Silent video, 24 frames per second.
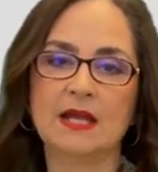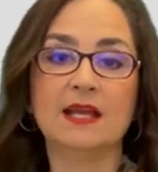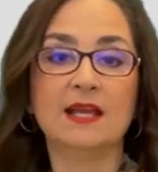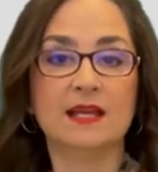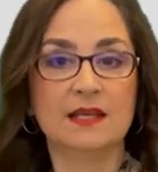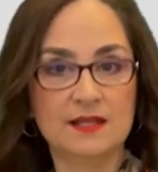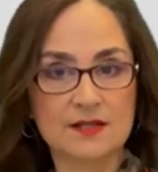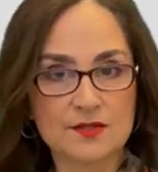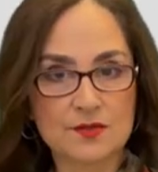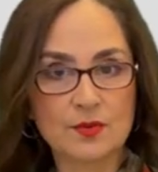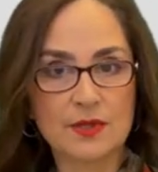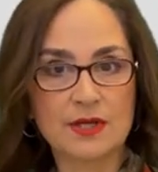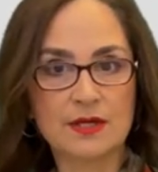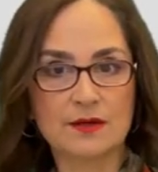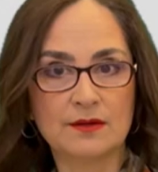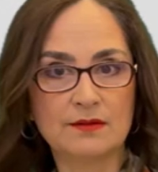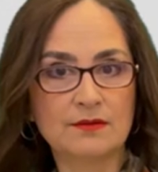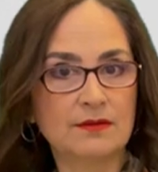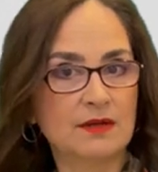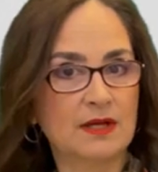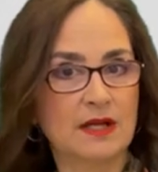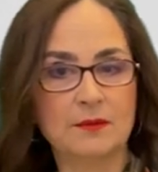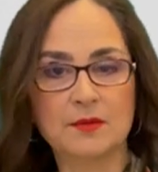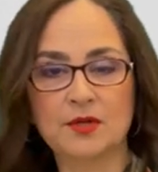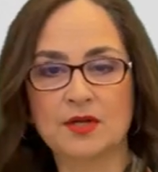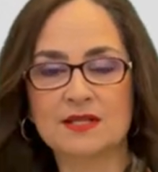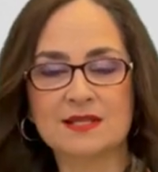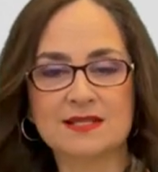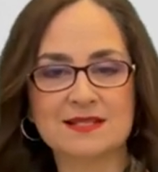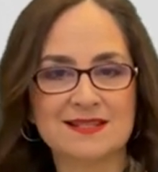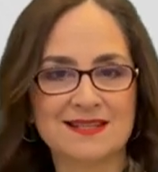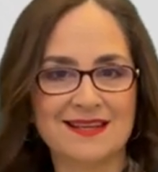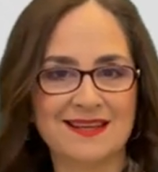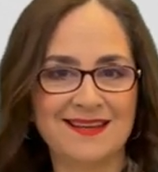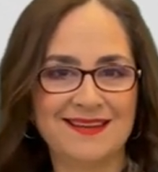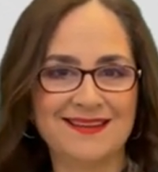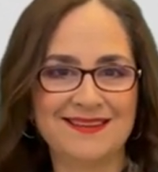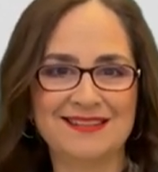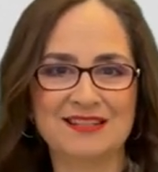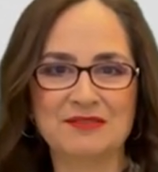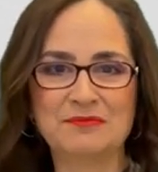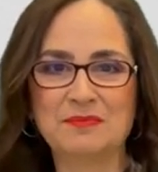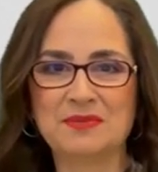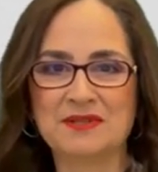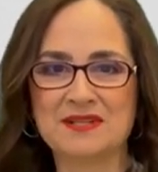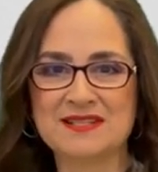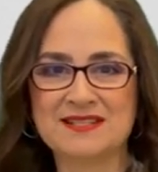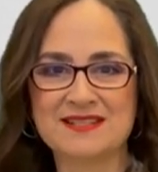It is real. I'm not saying
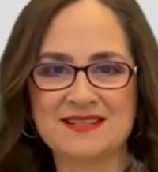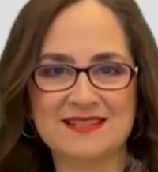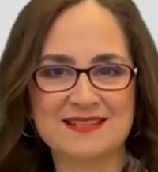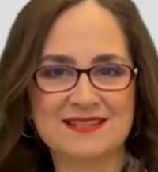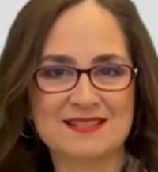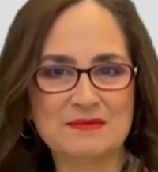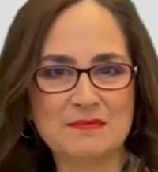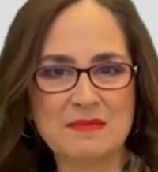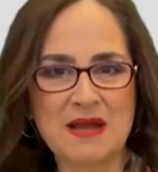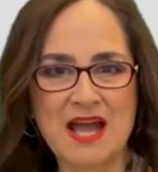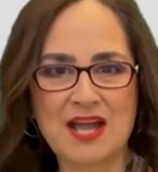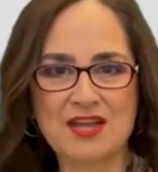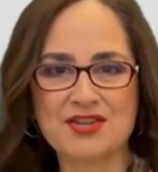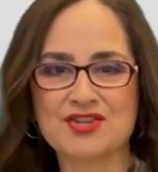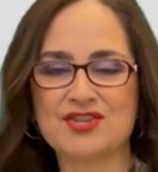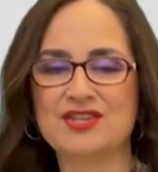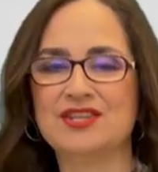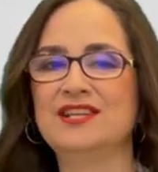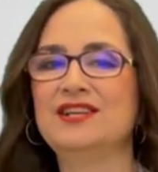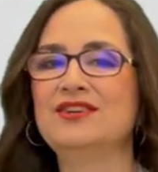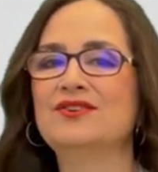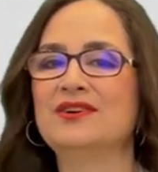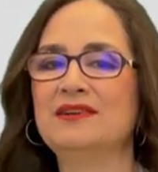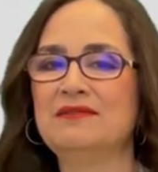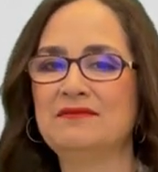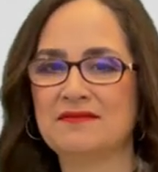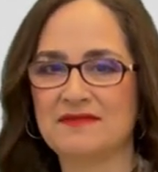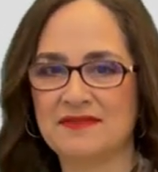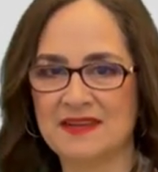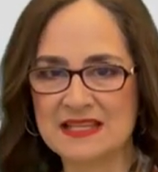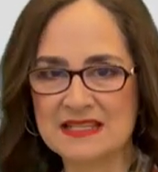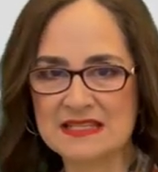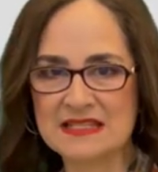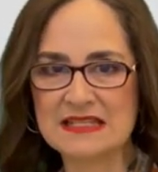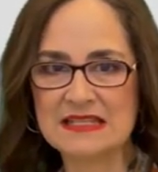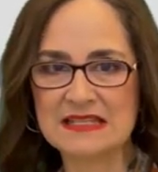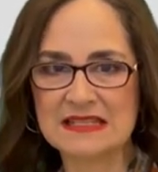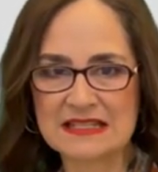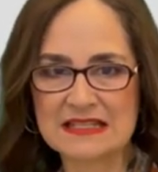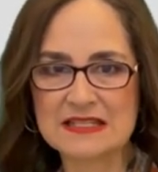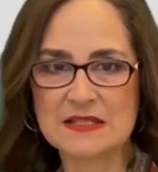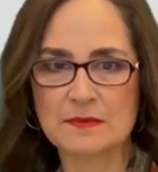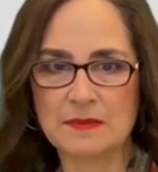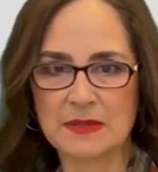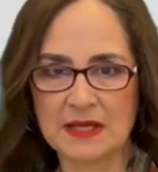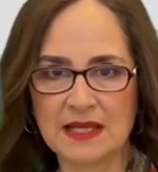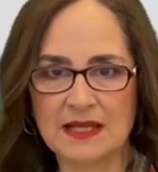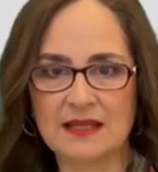the person is imagining or inventing
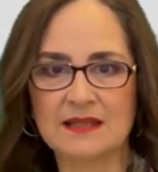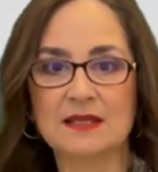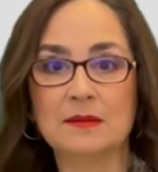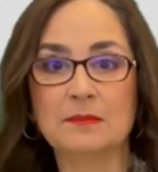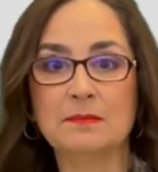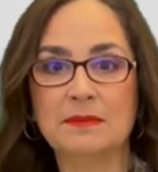this pain.